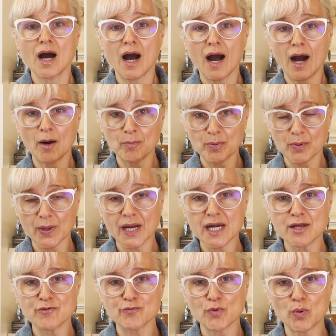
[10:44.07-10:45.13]

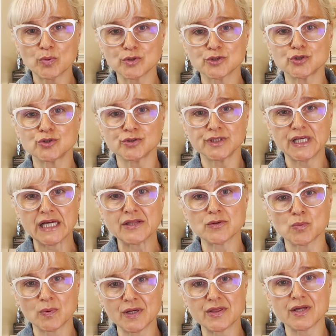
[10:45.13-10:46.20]
operating folks together
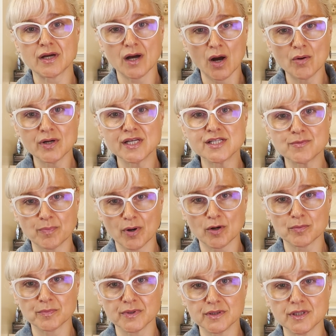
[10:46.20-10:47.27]
with the accounting
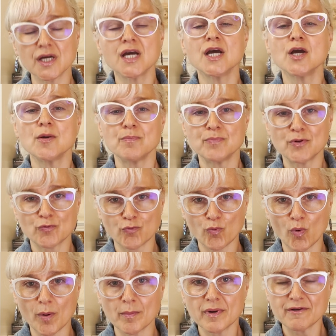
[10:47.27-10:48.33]
department
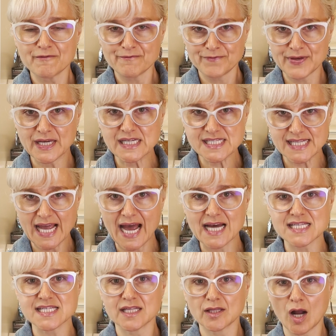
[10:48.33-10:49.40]
perform fixed
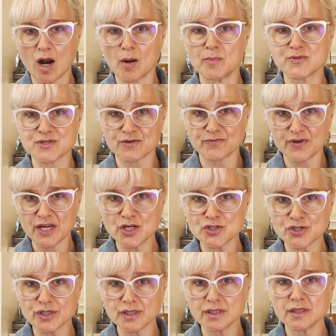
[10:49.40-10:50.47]
asset
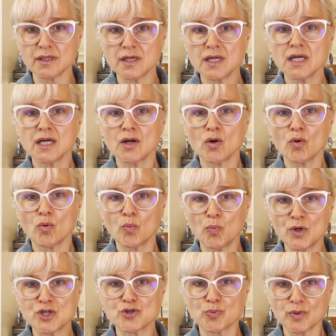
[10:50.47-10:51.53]
observation,
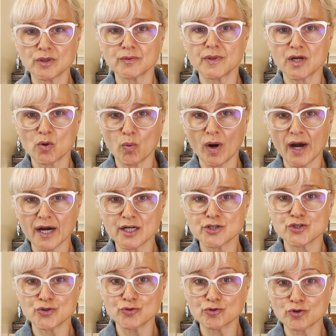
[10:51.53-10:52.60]
which will require
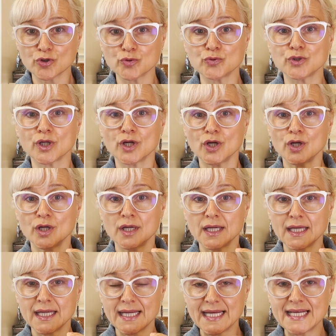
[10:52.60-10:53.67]
to include
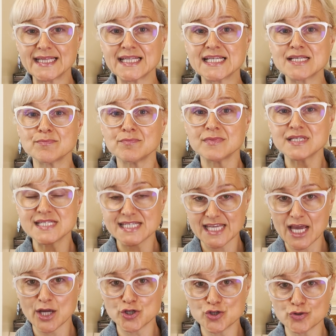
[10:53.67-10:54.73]
in a
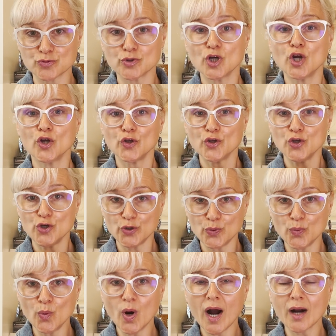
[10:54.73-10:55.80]
schedule
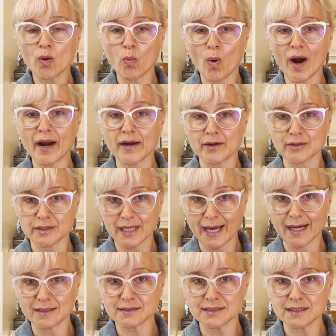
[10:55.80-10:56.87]
new acquired
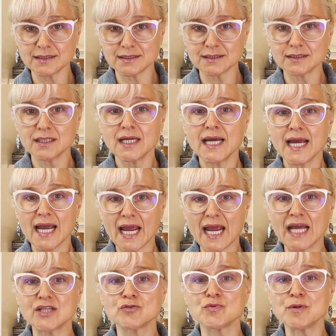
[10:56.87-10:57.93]
assets
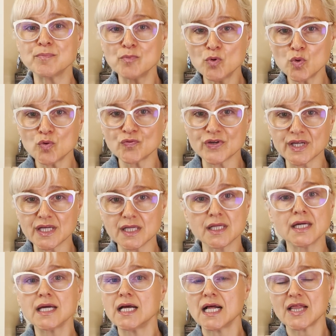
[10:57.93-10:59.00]
and removing
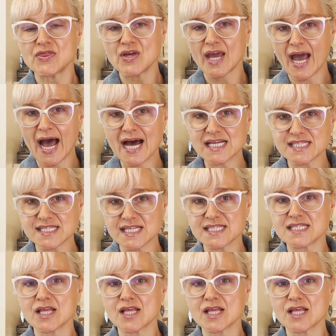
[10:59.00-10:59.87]
the assets